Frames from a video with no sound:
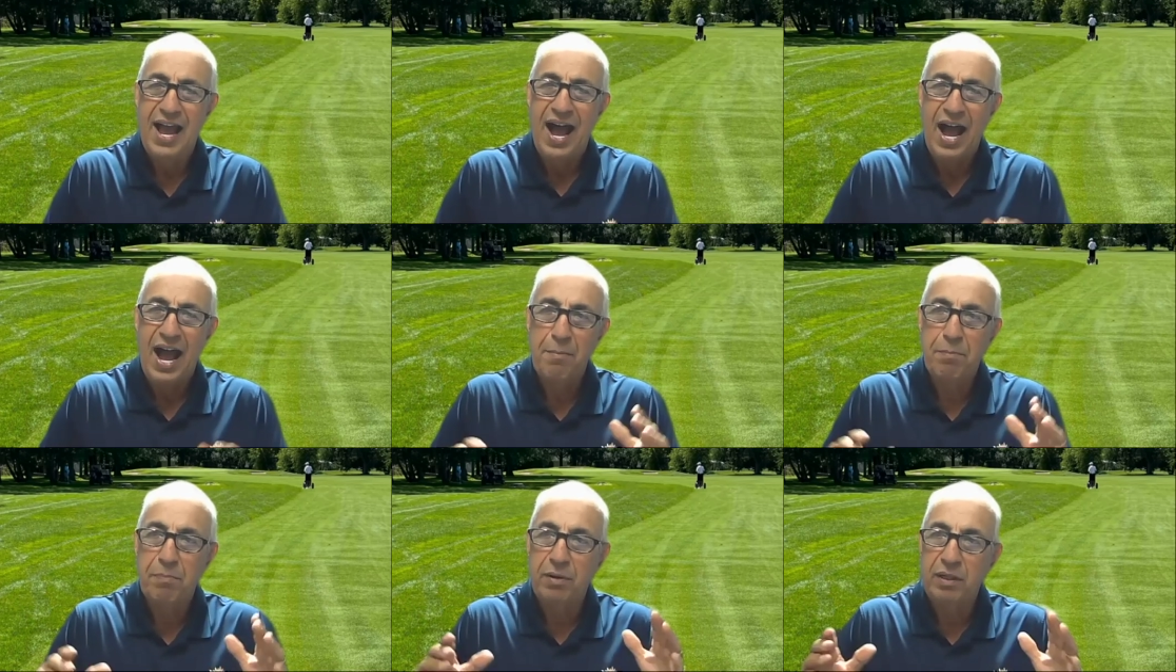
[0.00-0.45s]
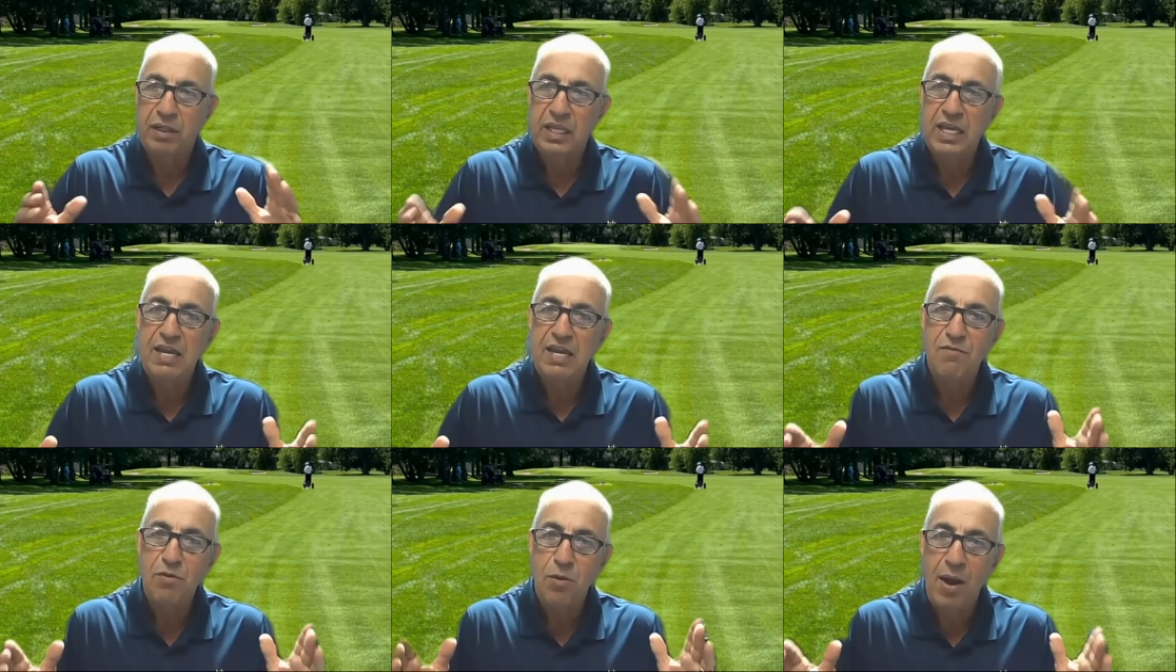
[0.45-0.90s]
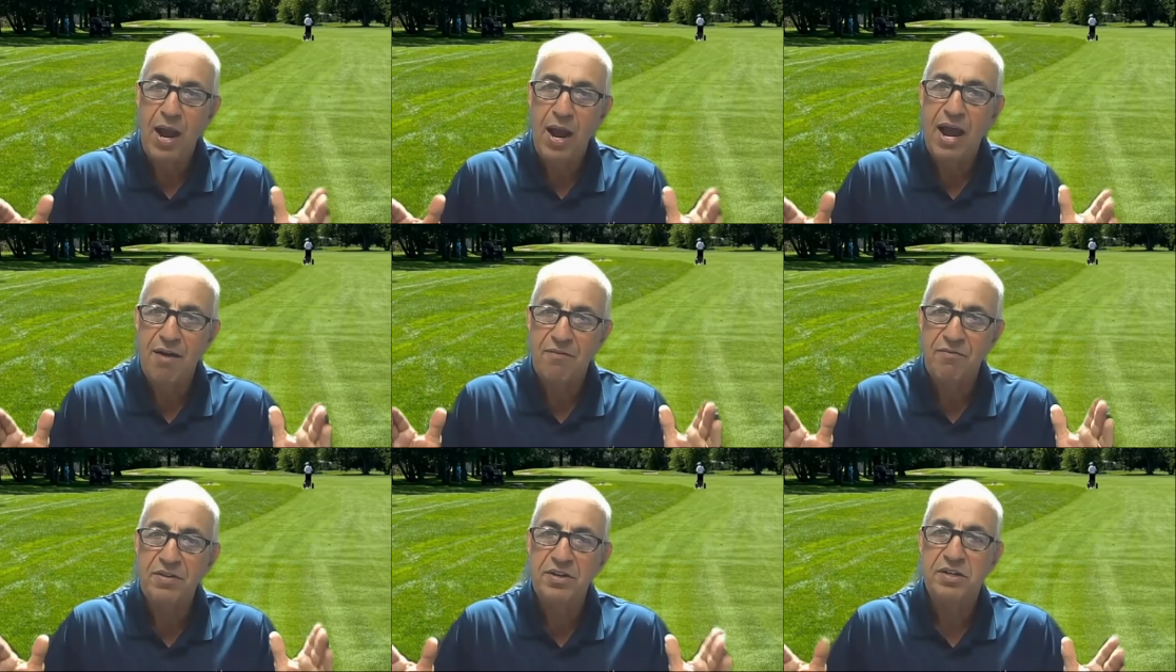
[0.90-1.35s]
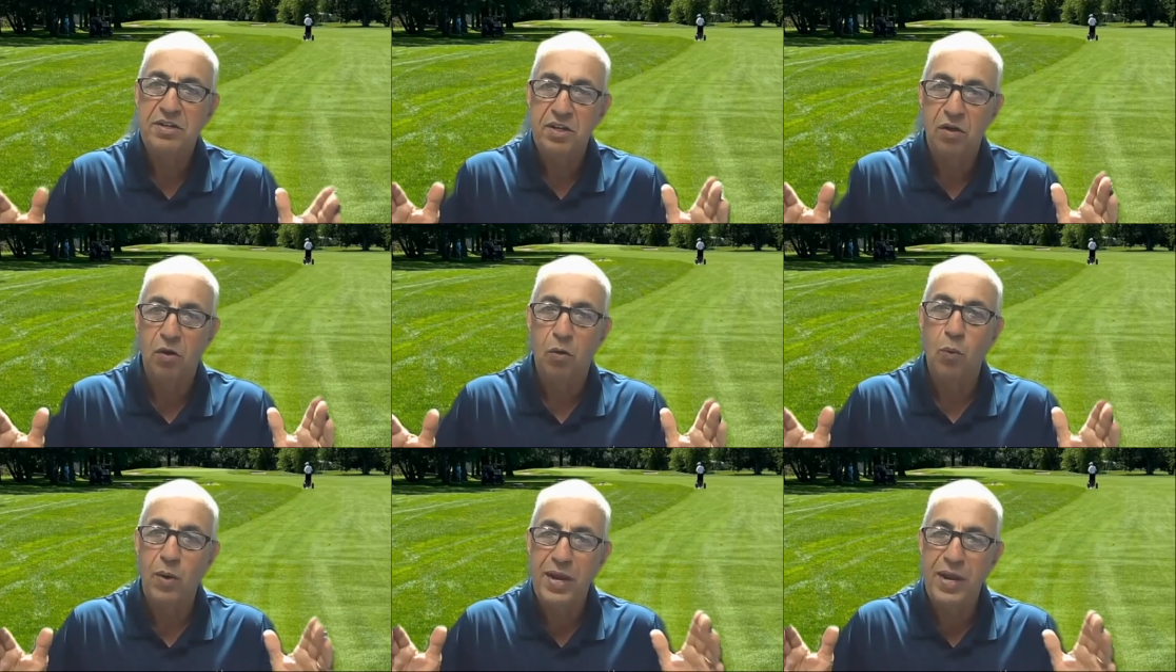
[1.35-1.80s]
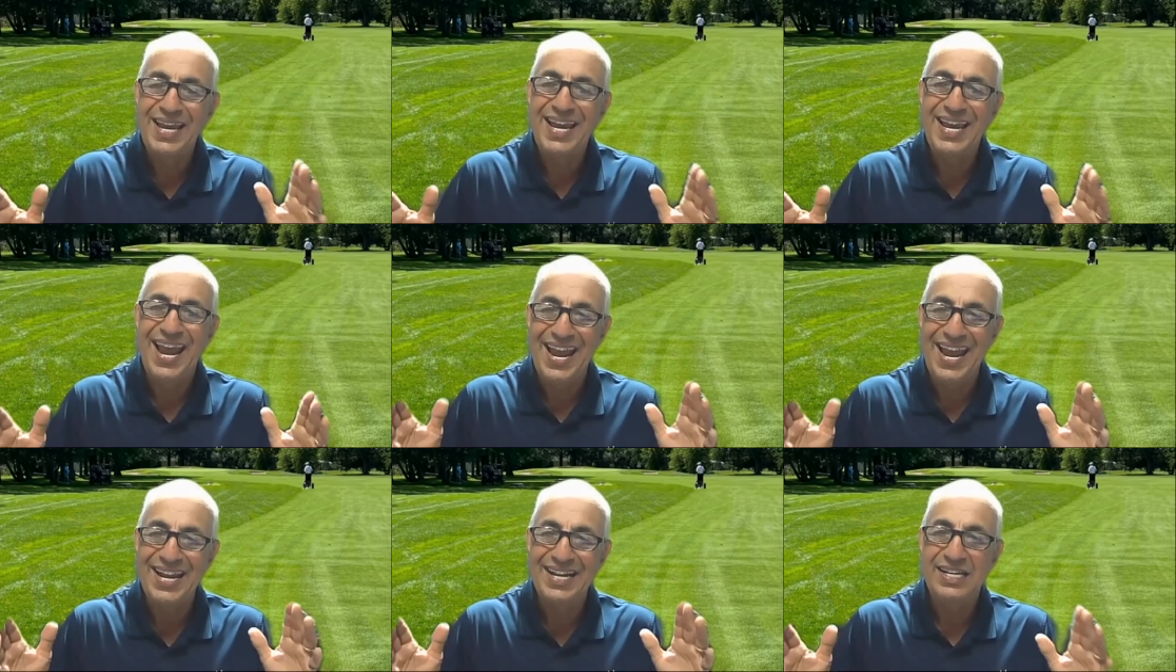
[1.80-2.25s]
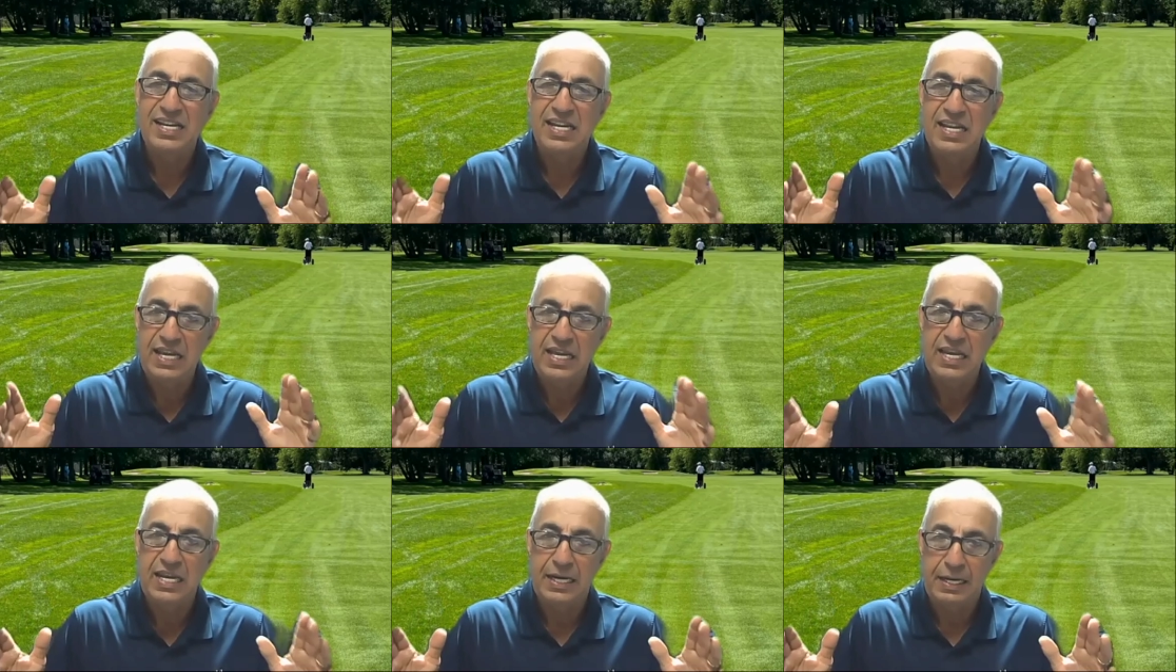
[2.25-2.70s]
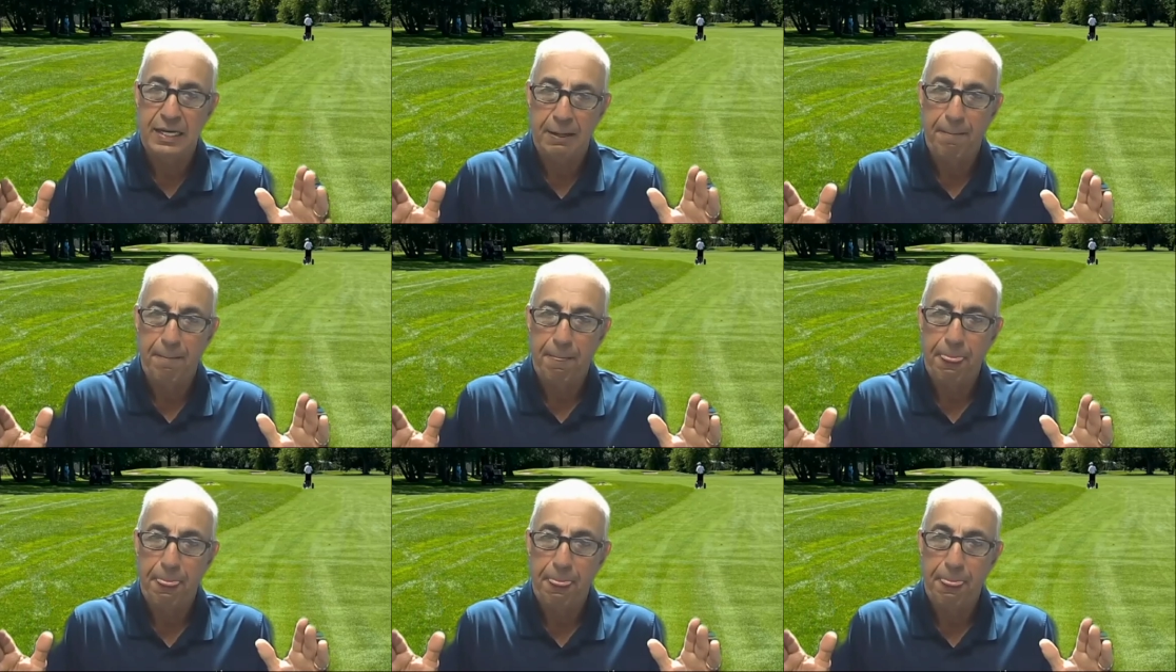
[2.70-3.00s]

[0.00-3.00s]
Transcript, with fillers: I believe you have until week 18